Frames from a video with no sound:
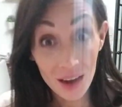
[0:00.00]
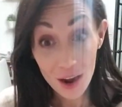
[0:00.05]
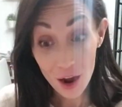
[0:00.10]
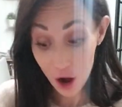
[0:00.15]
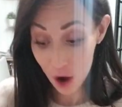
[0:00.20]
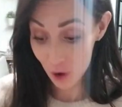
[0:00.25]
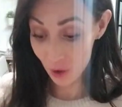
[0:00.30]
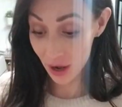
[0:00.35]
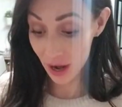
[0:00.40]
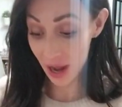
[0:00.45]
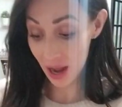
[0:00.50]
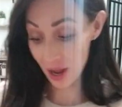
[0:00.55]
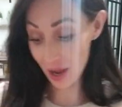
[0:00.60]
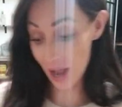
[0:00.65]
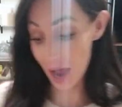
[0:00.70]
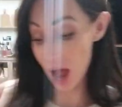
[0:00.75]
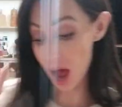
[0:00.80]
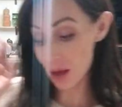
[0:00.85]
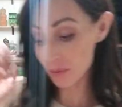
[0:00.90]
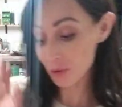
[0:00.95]

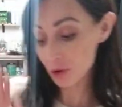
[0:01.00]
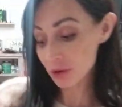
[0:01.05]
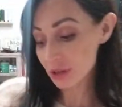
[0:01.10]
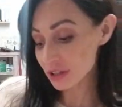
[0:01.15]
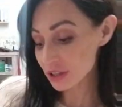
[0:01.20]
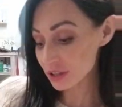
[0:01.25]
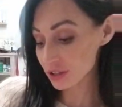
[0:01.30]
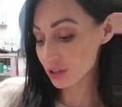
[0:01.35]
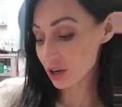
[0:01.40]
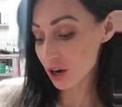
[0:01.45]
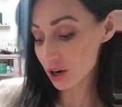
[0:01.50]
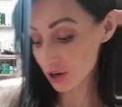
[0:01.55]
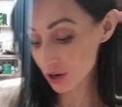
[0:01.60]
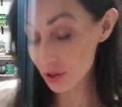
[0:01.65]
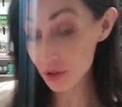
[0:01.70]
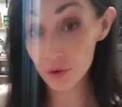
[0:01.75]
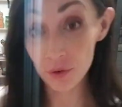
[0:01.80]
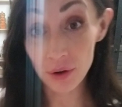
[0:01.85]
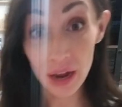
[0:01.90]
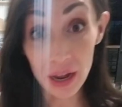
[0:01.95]
Okay, I'm going to start on
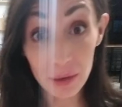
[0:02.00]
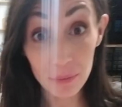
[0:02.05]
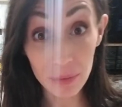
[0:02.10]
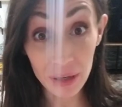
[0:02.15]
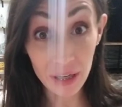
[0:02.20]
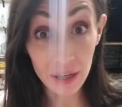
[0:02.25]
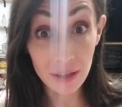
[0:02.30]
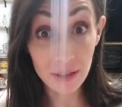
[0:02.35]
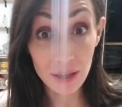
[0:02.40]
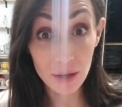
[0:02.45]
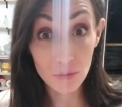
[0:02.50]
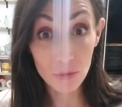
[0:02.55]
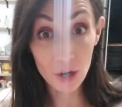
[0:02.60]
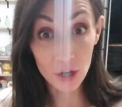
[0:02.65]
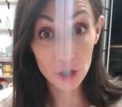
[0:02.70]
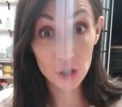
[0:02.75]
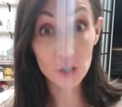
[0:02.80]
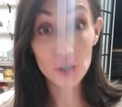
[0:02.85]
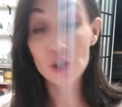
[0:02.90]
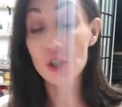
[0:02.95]
the red because I want
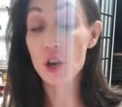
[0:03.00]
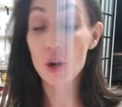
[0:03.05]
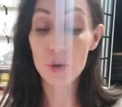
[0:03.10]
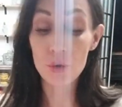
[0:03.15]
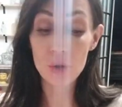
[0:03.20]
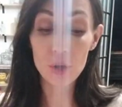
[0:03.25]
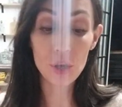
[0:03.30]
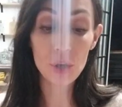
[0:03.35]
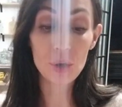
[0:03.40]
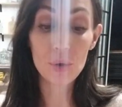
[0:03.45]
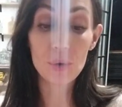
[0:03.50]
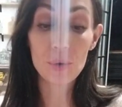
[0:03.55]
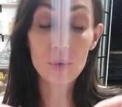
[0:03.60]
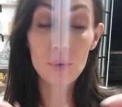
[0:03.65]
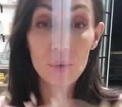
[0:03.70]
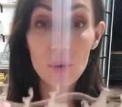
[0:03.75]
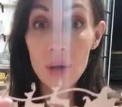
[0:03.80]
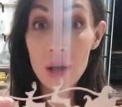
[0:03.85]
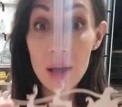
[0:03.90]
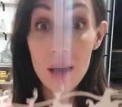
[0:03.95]
to show
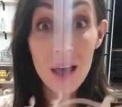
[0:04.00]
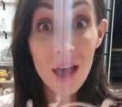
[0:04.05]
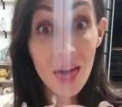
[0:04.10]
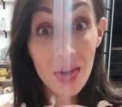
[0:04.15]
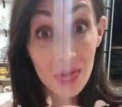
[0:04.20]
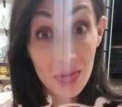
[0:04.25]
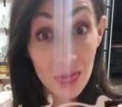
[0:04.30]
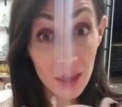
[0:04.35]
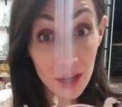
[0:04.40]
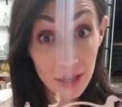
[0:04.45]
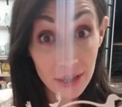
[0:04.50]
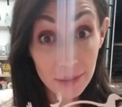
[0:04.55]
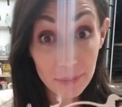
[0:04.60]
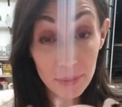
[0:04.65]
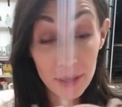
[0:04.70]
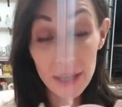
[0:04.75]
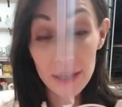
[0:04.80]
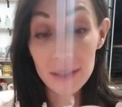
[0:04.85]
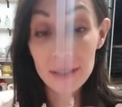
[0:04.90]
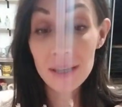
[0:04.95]
you this
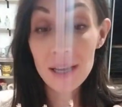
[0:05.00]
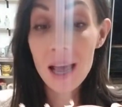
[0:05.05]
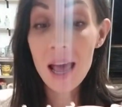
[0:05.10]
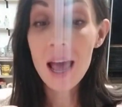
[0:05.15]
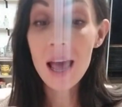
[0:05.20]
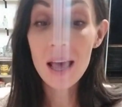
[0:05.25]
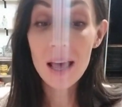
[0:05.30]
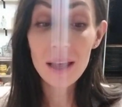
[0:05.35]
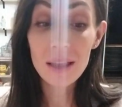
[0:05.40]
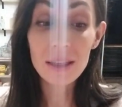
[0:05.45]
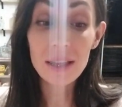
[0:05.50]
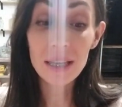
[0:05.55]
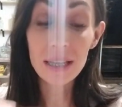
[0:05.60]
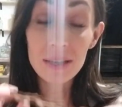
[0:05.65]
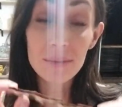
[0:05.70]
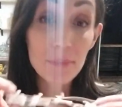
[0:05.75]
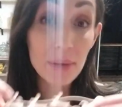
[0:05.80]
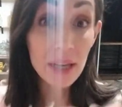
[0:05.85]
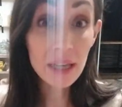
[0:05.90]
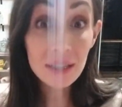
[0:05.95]
piece. This
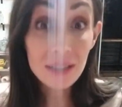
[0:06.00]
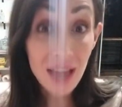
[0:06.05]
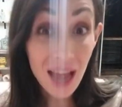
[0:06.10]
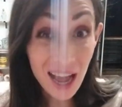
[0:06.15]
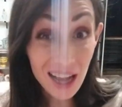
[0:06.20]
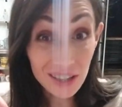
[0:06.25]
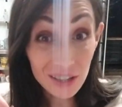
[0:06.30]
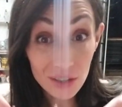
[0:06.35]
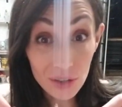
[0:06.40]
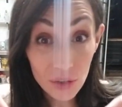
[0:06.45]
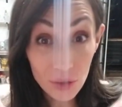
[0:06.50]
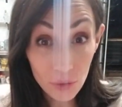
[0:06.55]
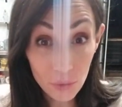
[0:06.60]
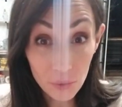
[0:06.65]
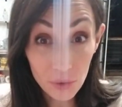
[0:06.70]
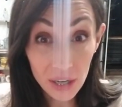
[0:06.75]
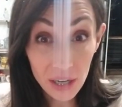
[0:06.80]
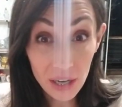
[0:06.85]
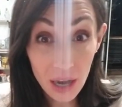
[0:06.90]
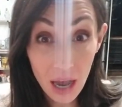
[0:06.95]
piece has
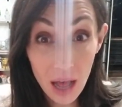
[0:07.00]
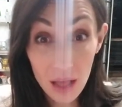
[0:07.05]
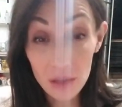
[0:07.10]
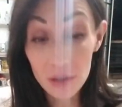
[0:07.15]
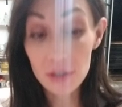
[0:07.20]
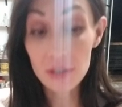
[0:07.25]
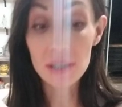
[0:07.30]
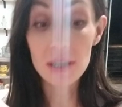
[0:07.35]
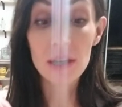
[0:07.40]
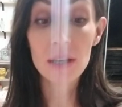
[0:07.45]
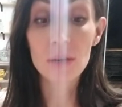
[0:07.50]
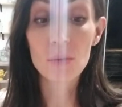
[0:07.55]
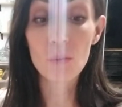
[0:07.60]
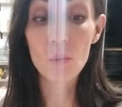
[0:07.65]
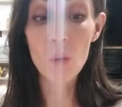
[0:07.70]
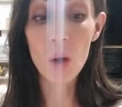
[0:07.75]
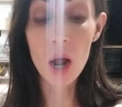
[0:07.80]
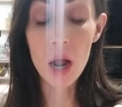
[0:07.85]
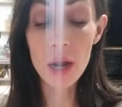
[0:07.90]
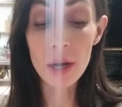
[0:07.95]
3 colors in
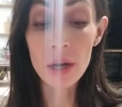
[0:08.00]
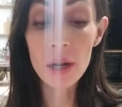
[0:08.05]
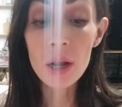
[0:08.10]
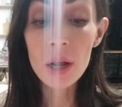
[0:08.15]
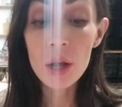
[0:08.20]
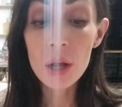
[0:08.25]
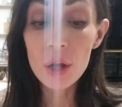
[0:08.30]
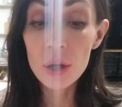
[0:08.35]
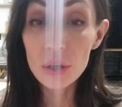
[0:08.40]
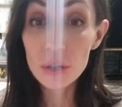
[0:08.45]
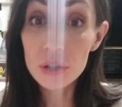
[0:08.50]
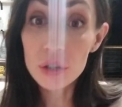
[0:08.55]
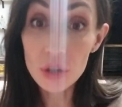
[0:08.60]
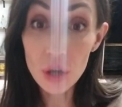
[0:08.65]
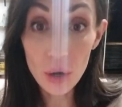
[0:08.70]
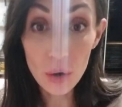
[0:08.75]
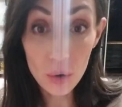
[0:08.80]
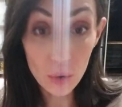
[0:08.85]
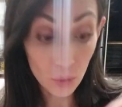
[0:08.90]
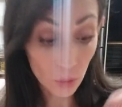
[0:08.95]
one.
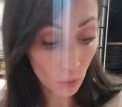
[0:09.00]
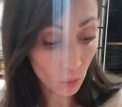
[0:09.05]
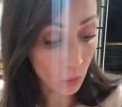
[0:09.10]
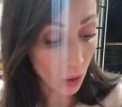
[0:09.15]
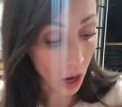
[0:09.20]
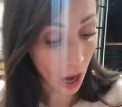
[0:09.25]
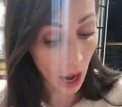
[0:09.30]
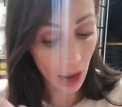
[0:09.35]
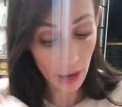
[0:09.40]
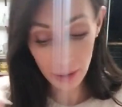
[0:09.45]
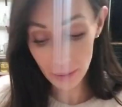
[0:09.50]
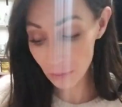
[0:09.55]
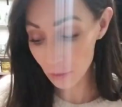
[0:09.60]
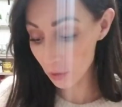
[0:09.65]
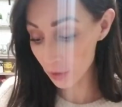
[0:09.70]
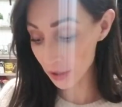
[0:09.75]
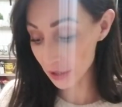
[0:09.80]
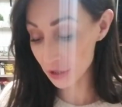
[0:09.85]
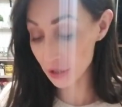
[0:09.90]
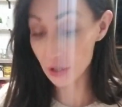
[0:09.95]
So what I am
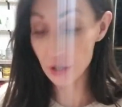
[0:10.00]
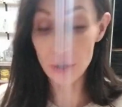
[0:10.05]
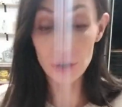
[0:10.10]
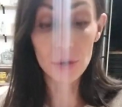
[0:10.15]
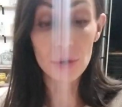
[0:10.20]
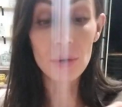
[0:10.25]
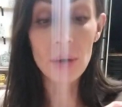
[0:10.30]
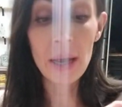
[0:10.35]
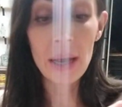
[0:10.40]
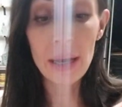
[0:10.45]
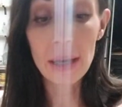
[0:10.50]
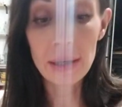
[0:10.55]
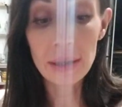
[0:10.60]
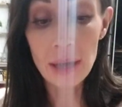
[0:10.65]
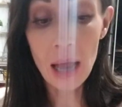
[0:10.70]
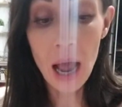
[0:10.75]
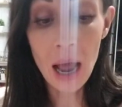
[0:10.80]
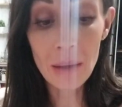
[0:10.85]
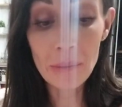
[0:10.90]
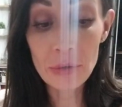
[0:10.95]
going to do is
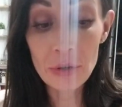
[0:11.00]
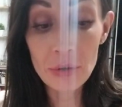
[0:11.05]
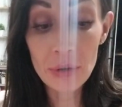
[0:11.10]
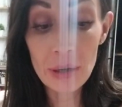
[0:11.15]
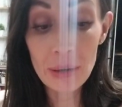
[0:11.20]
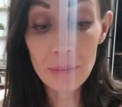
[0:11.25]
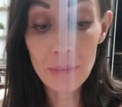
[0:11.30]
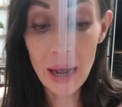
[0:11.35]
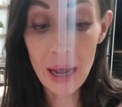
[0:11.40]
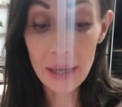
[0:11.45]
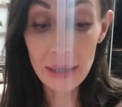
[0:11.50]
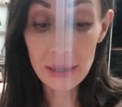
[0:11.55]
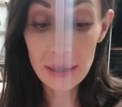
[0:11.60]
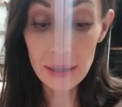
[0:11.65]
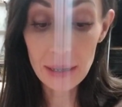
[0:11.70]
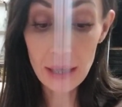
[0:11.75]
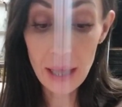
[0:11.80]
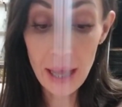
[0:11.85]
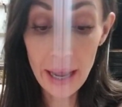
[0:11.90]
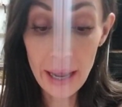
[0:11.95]
I'm doing my
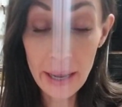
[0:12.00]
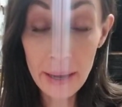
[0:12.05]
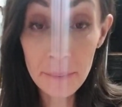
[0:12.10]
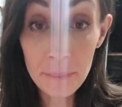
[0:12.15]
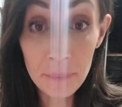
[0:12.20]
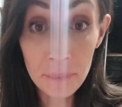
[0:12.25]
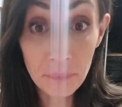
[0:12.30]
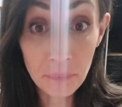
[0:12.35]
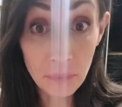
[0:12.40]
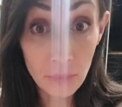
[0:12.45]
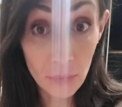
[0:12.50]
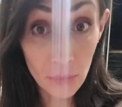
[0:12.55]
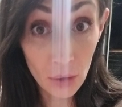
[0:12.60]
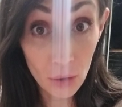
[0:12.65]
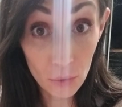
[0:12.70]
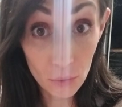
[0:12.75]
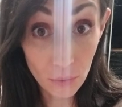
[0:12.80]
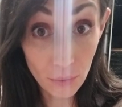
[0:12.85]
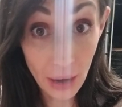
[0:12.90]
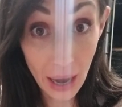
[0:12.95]
sleigh
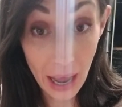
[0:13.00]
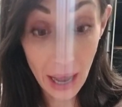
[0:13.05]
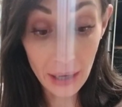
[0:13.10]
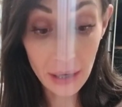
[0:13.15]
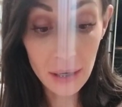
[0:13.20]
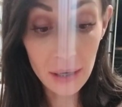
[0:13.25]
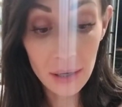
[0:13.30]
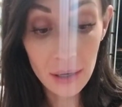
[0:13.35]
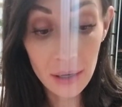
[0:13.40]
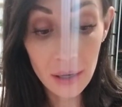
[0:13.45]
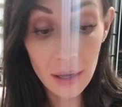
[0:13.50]
red,